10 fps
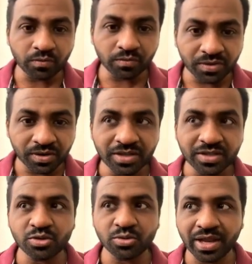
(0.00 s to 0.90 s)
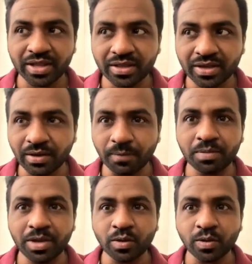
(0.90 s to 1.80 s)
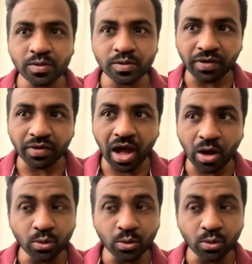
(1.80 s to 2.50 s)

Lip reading: words together because of how